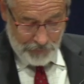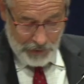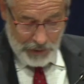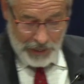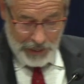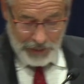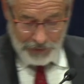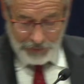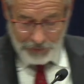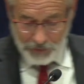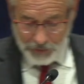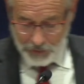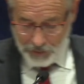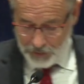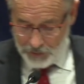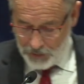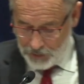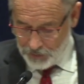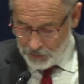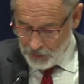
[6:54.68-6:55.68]
and
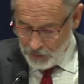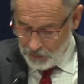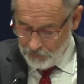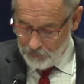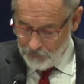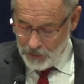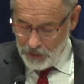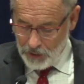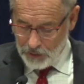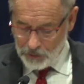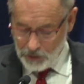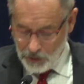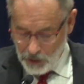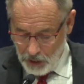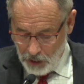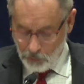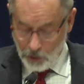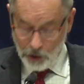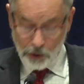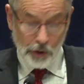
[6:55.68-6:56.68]

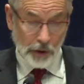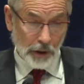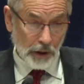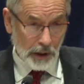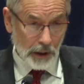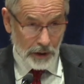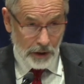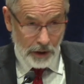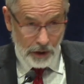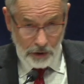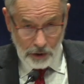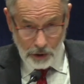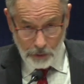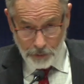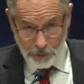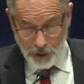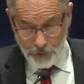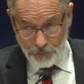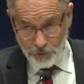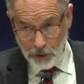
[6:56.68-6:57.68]
I want you to continue to
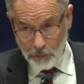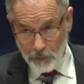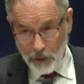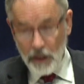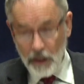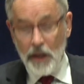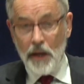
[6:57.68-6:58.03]
pray for them.